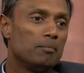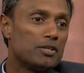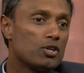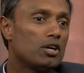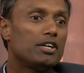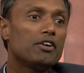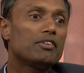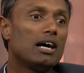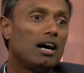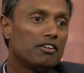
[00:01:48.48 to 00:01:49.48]
majority of
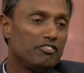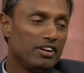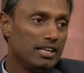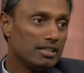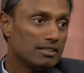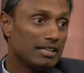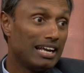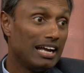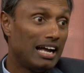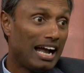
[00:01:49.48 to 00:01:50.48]
the heart failure
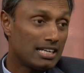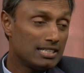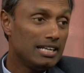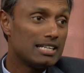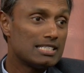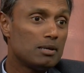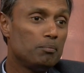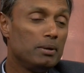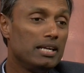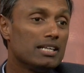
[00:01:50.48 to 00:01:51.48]
actually ends
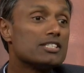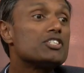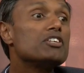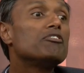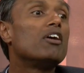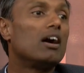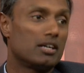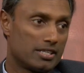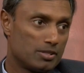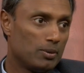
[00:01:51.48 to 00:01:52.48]
up being stiff
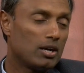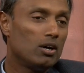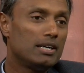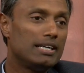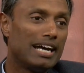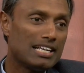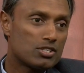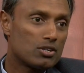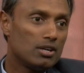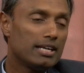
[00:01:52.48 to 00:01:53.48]
hearts. We call it
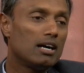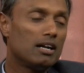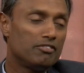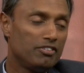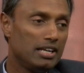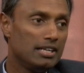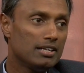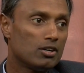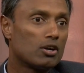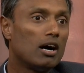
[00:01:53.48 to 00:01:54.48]
diastolic heart
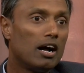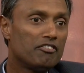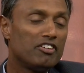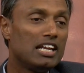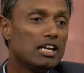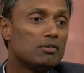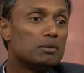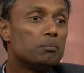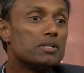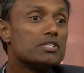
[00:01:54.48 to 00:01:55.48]
failure or heart failure
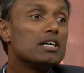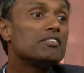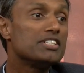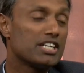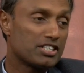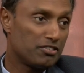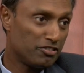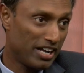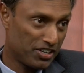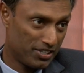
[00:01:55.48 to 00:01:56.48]
with preserved ejection
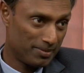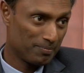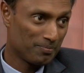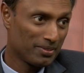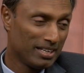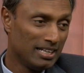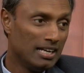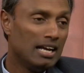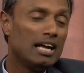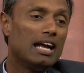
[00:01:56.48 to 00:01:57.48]
fraction
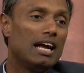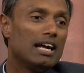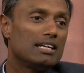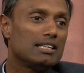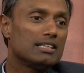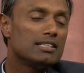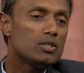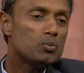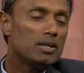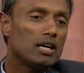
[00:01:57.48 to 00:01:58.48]
and uh,
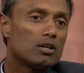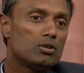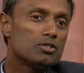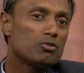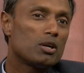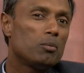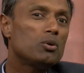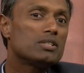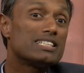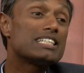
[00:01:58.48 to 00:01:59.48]
this one accounts for
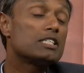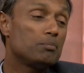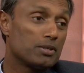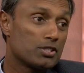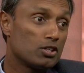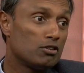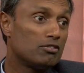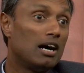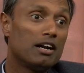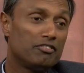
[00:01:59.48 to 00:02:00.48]
about 60% of
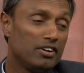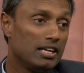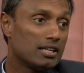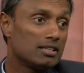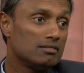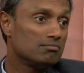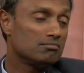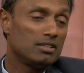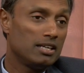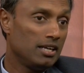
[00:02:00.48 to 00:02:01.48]
heart failure
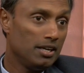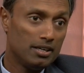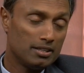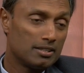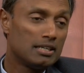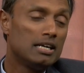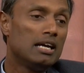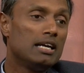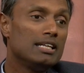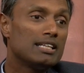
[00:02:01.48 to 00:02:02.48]
here.
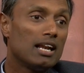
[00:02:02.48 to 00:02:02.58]
In the